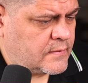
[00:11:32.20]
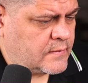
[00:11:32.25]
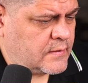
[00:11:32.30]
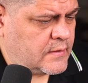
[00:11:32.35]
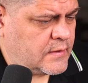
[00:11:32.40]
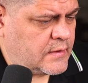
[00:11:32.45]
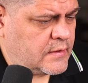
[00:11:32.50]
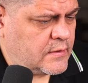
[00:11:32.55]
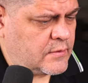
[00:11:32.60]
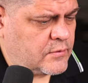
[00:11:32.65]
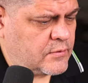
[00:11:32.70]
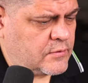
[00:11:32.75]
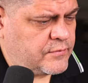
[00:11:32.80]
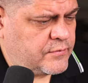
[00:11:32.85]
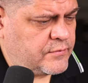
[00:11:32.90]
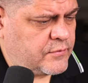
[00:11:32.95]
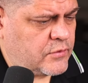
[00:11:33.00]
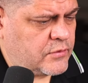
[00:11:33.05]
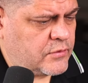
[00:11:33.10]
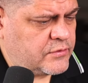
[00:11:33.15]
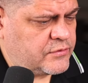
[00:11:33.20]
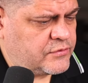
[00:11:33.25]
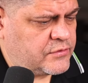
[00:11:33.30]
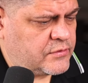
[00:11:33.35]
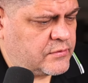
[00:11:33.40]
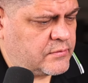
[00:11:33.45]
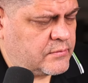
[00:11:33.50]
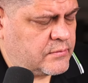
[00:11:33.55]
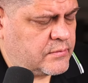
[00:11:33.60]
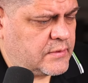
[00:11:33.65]
Hang on, folks.
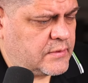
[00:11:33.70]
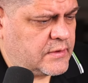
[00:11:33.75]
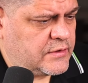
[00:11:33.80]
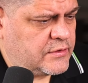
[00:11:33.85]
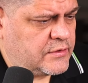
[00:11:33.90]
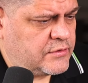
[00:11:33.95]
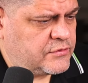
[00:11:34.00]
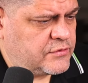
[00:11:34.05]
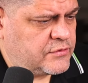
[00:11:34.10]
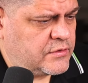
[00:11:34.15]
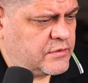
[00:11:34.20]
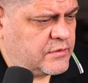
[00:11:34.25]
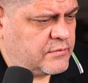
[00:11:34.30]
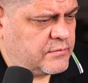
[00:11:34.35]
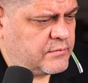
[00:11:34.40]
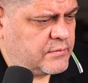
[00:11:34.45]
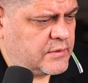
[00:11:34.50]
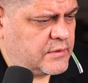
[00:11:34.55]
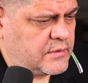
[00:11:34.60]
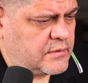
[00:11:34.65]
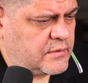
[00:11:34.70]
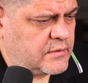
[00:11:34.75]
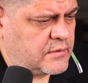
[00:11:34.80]
Please give me